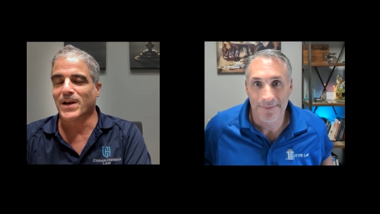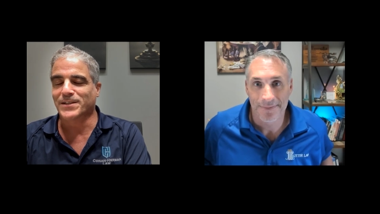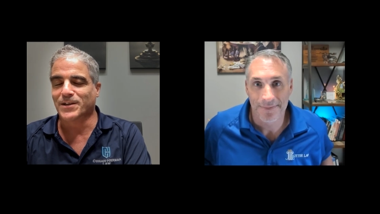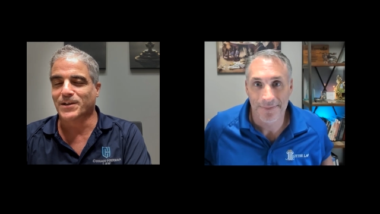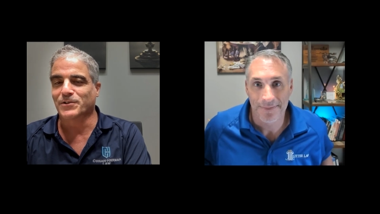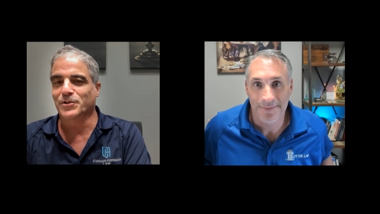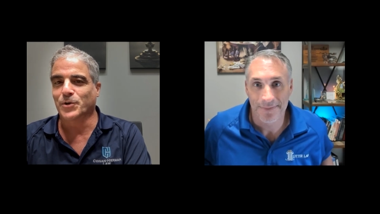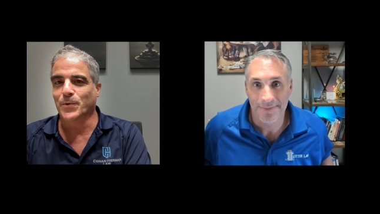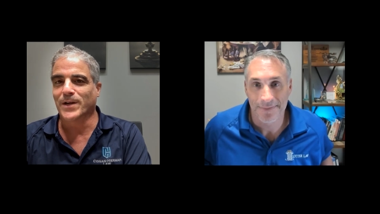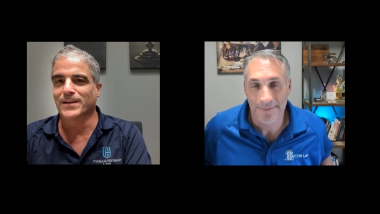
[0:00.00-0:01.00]
Speaker 1: ways to
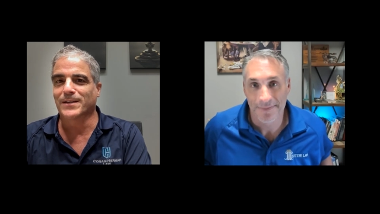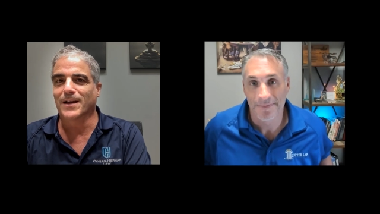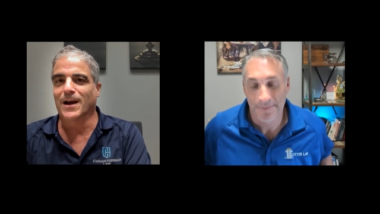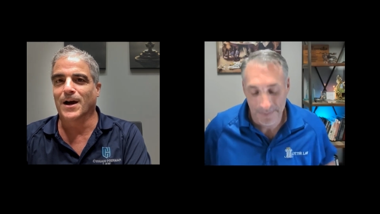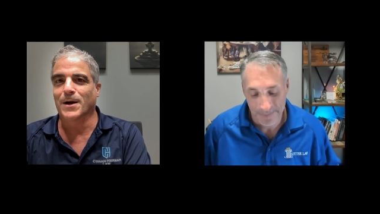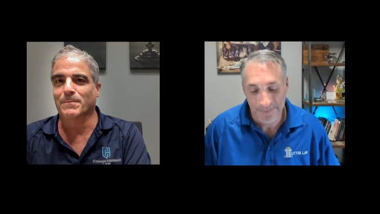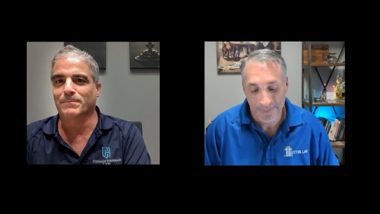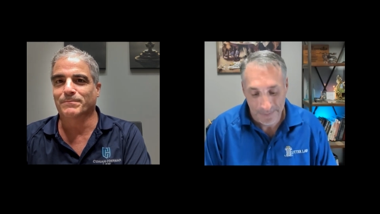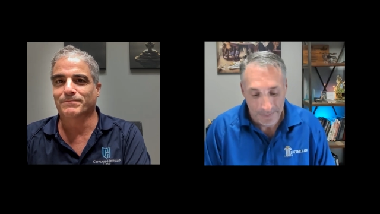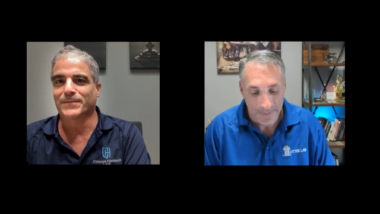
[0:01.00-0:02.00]
construe it.
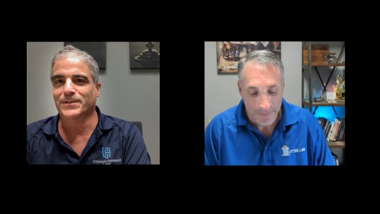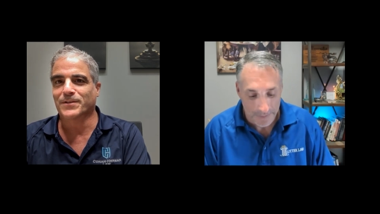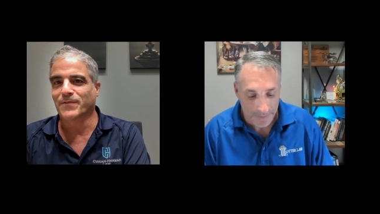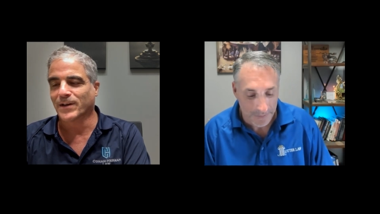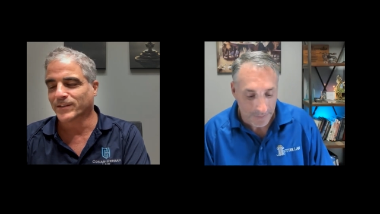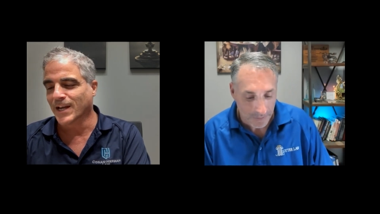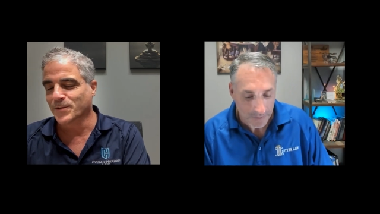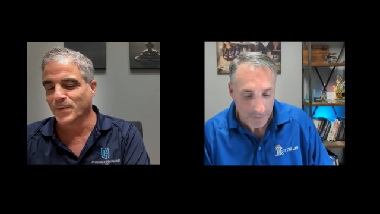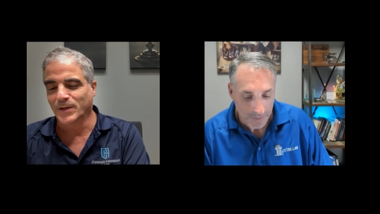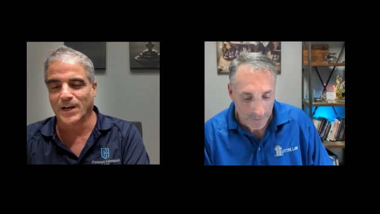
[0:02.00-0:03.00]
Um, there's the federal
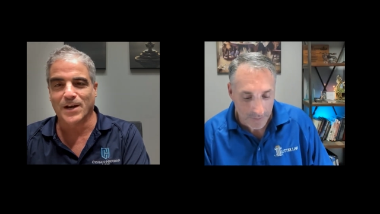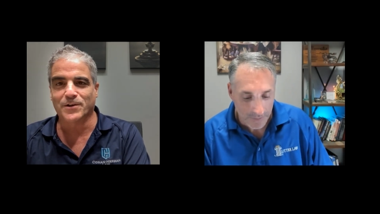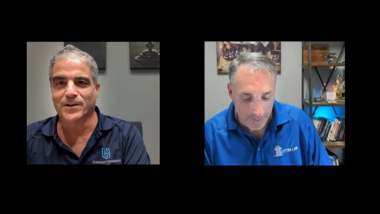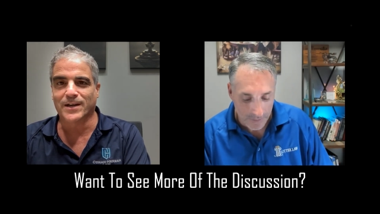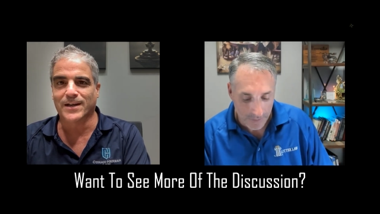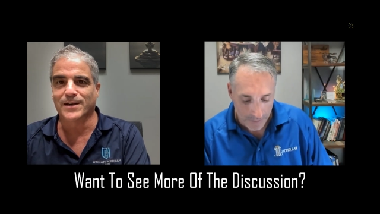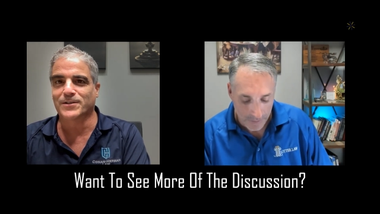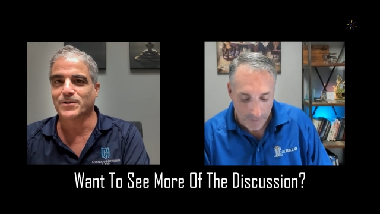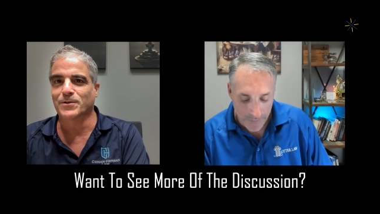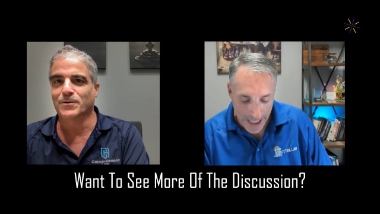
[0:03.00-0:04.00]
aspect I know you're going to get
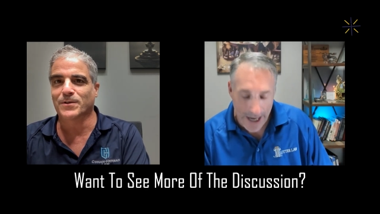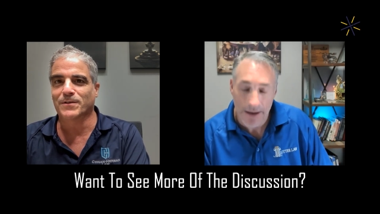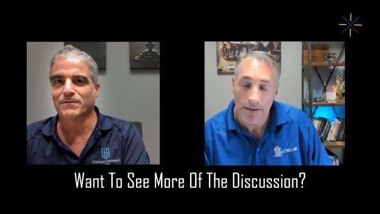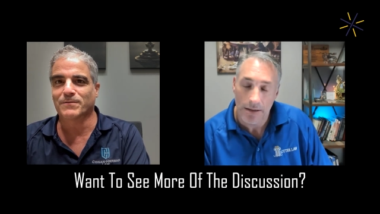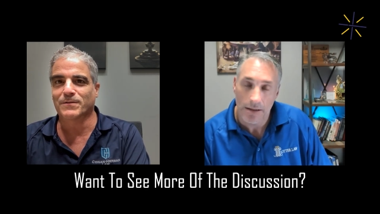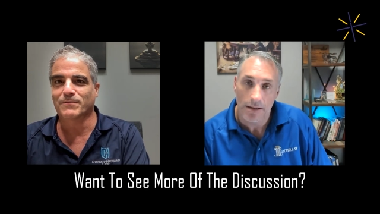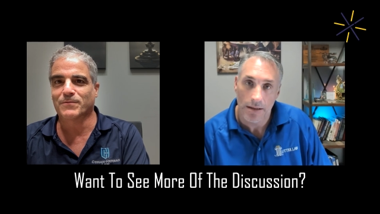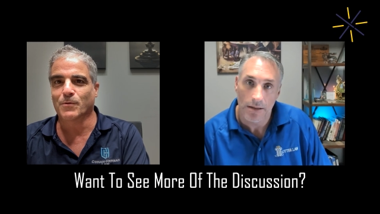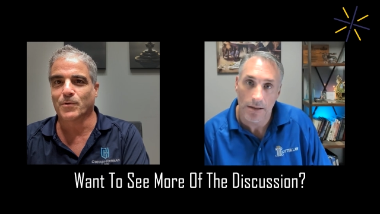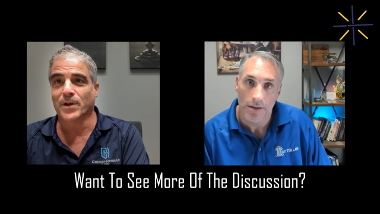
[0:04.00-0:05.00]
into. Yeah.
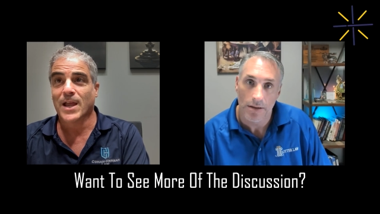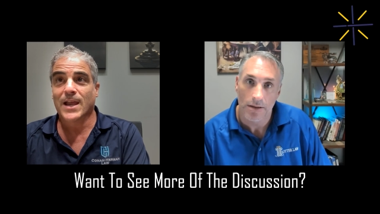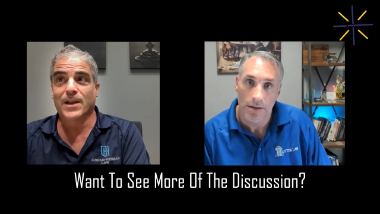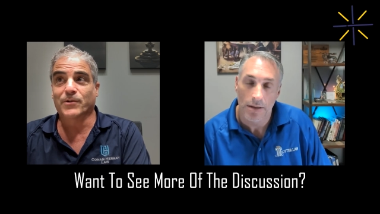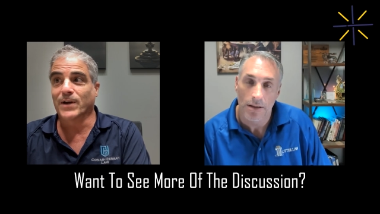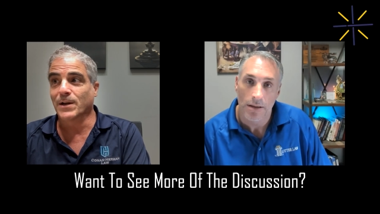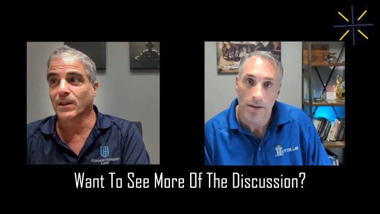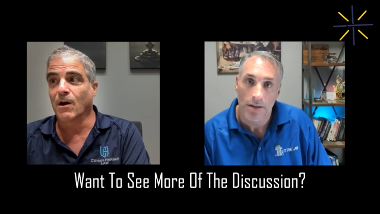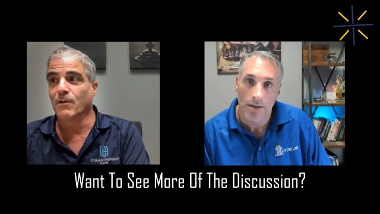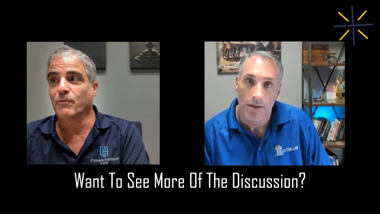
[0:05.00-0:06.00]
Florida, and you're right,
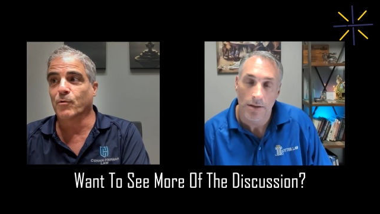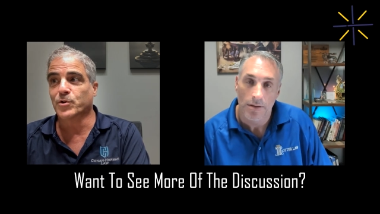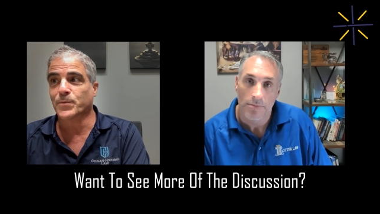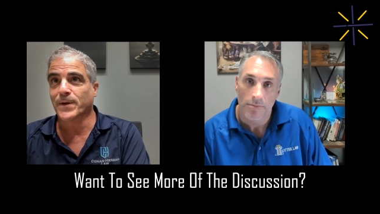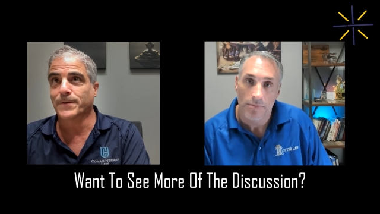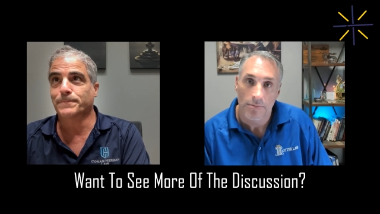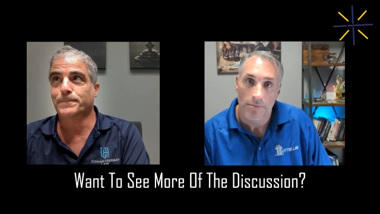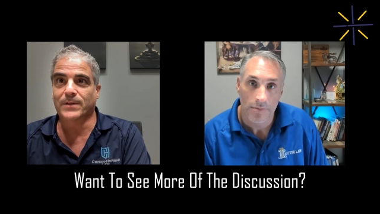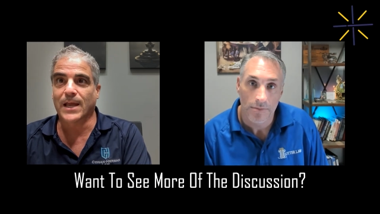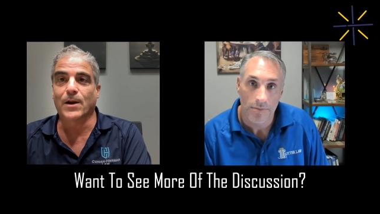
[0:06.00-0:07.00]
law enforcement
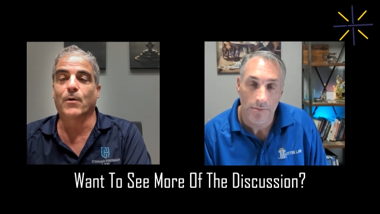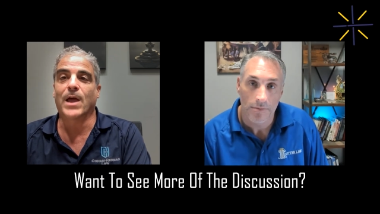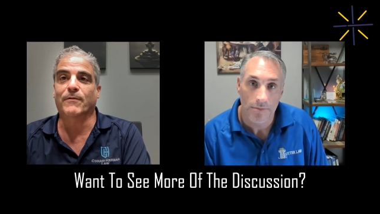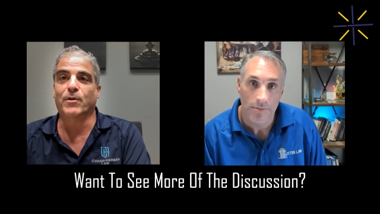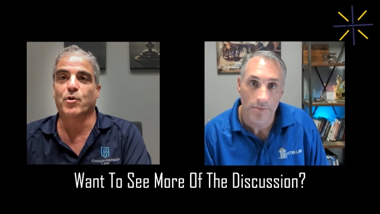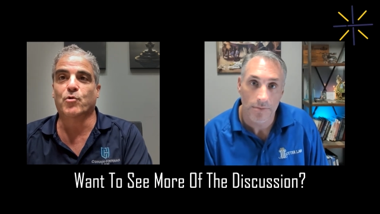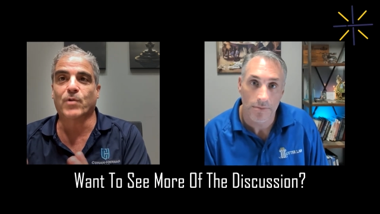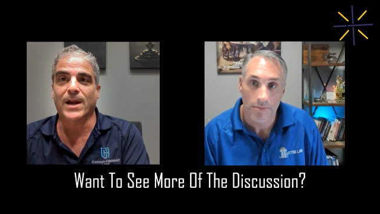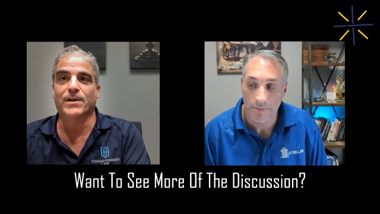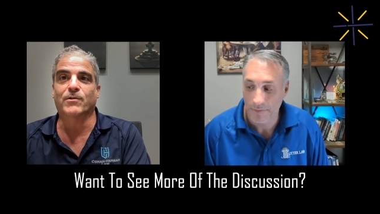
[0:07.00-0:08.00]
they don't have a
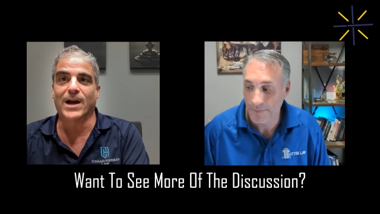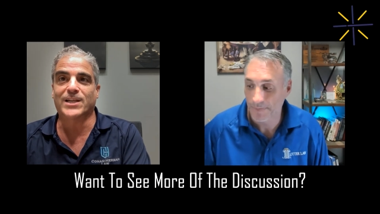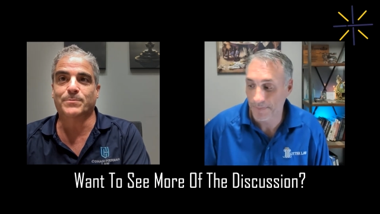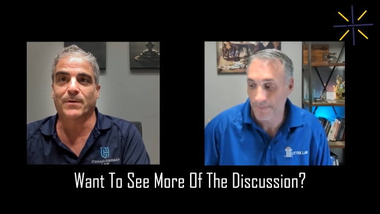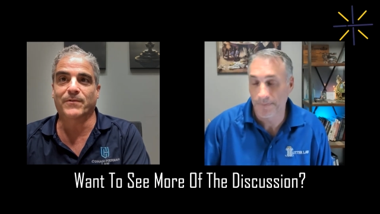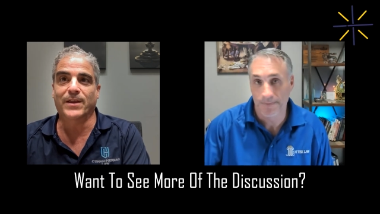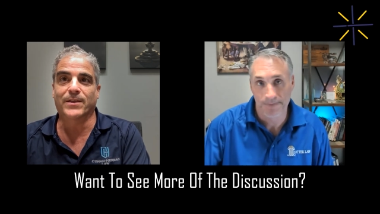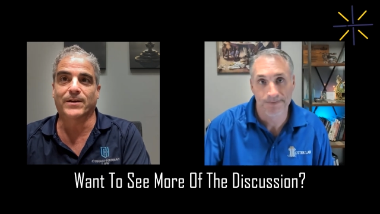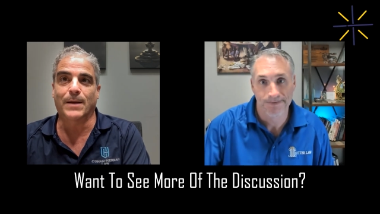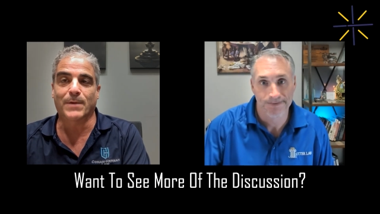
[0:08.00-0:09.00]
great grasp of it
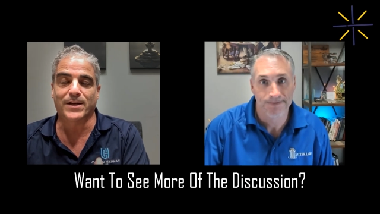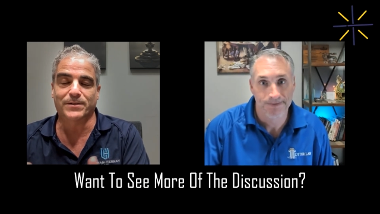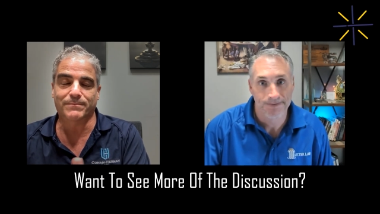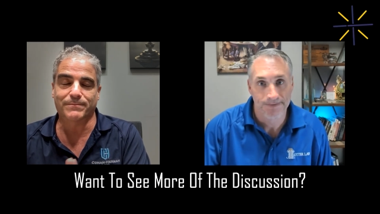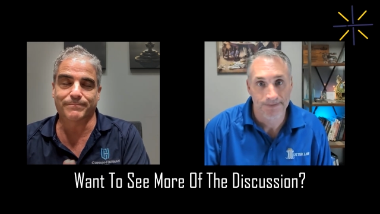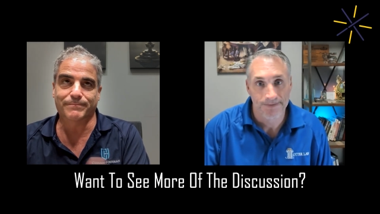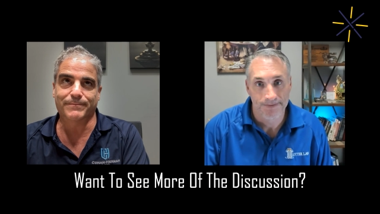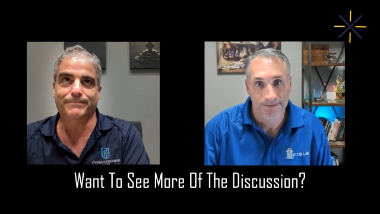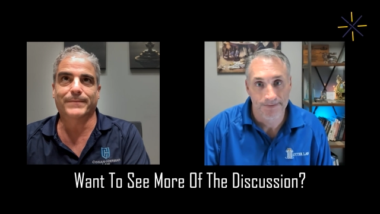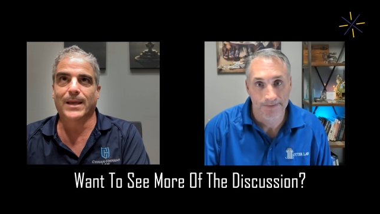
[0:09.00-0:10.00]
either. And I'm not
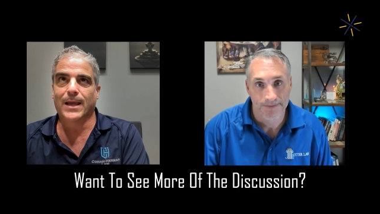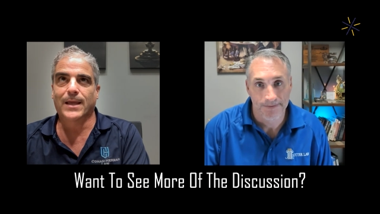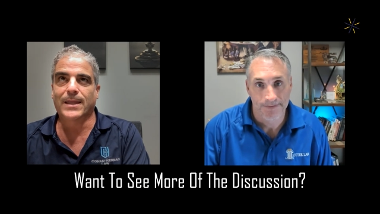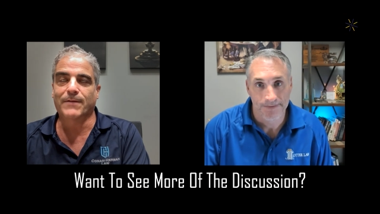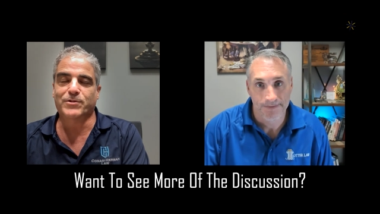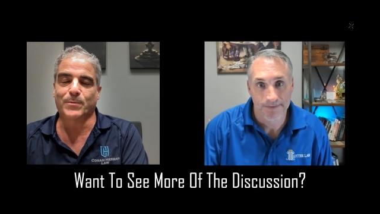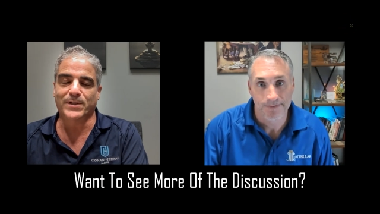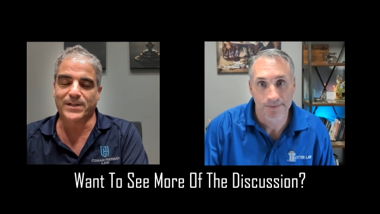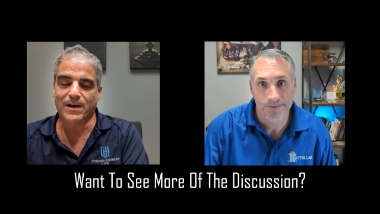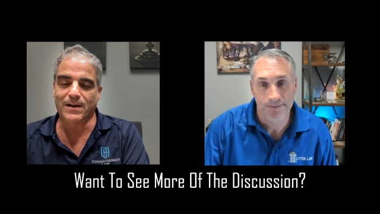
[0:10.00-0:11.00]
they have so
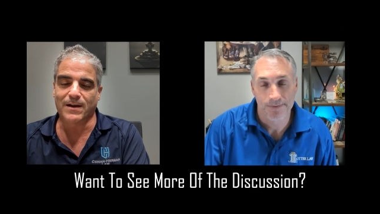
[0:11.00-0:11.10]
much